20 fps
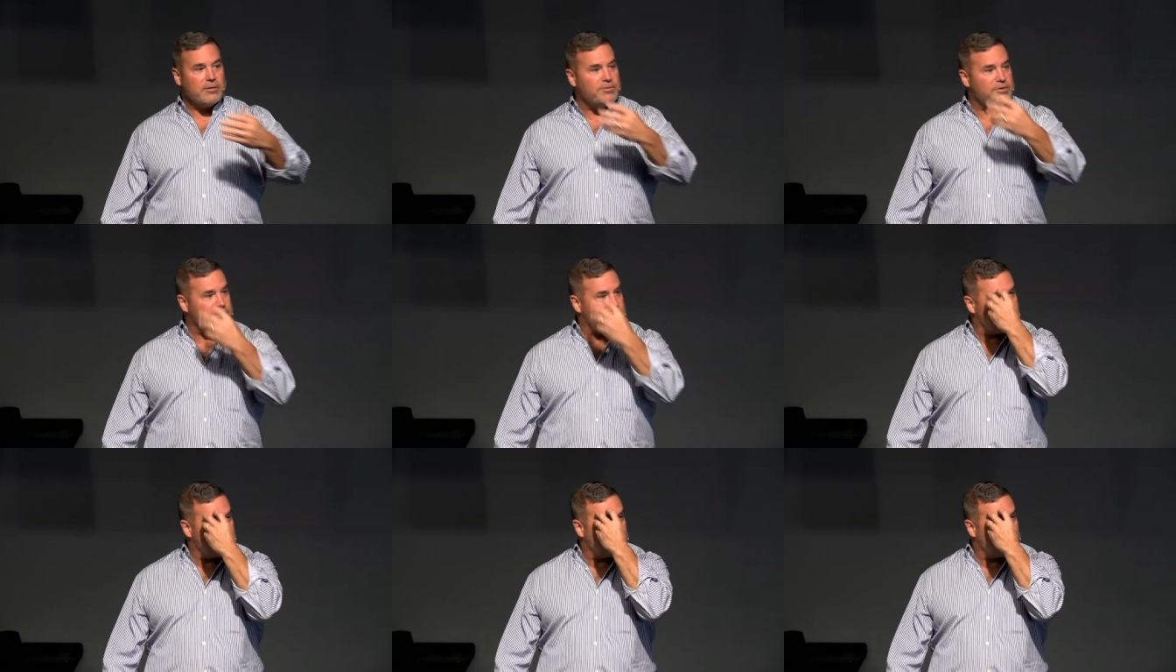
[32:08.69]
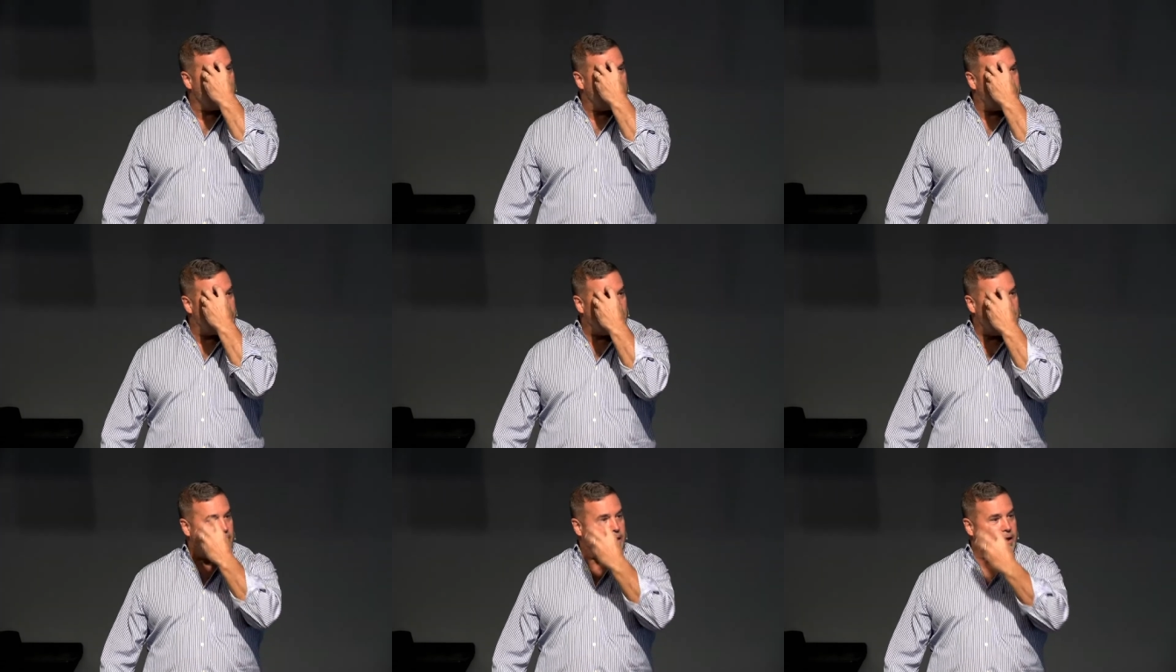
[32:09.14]
He's still got a
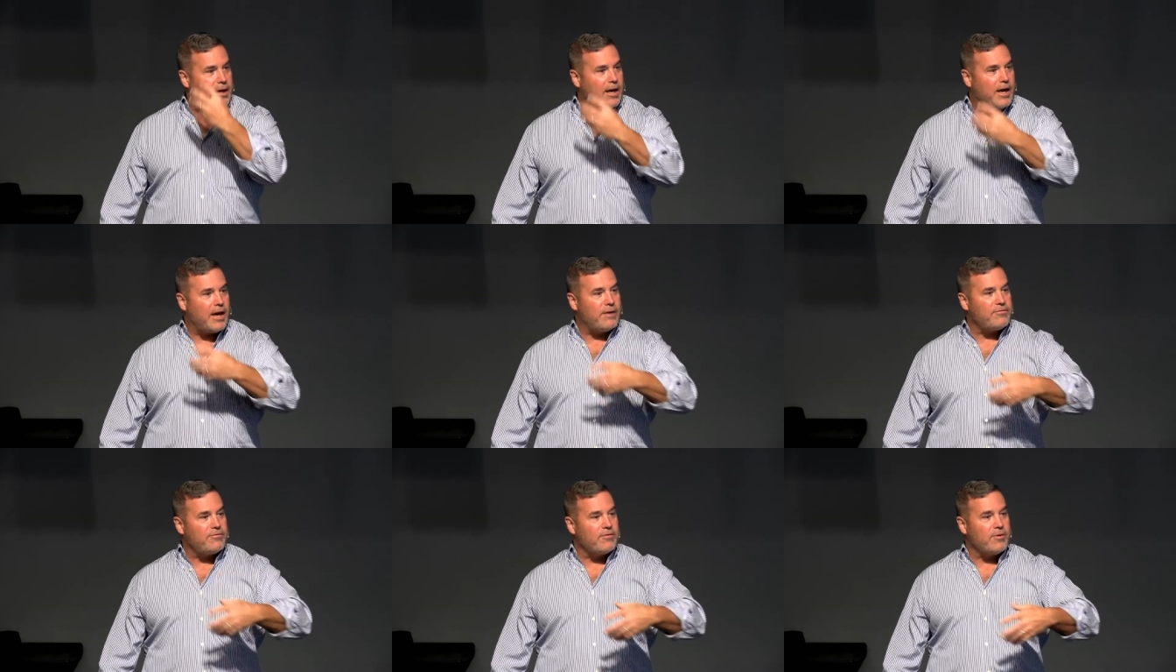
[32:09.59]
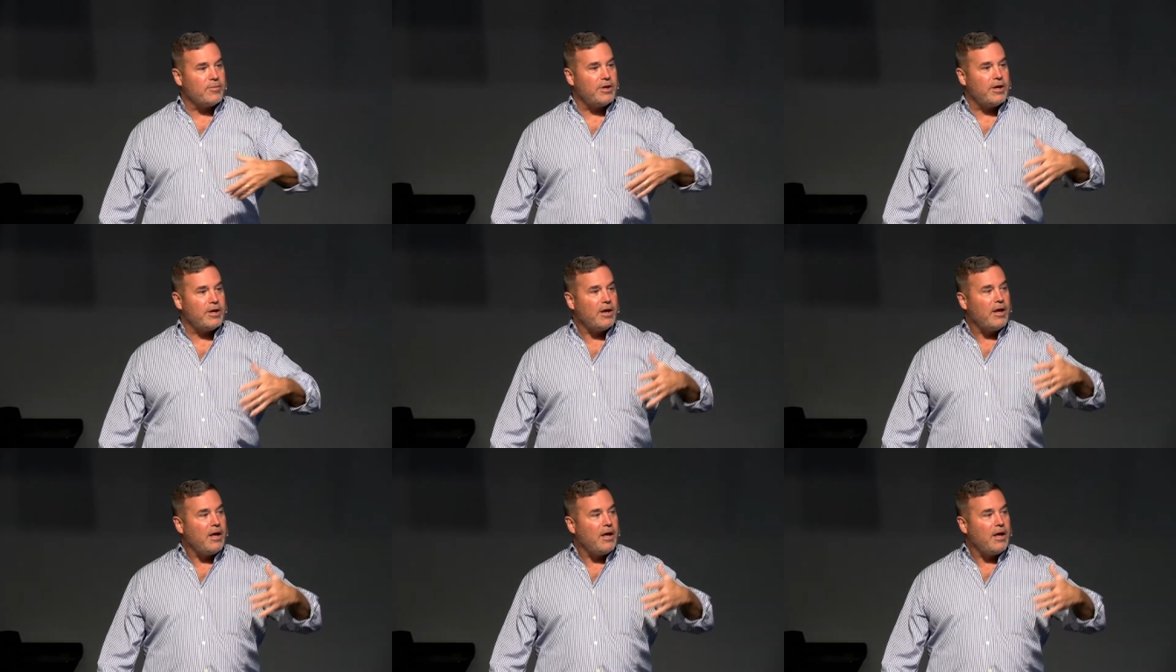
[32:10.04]
black eye from it.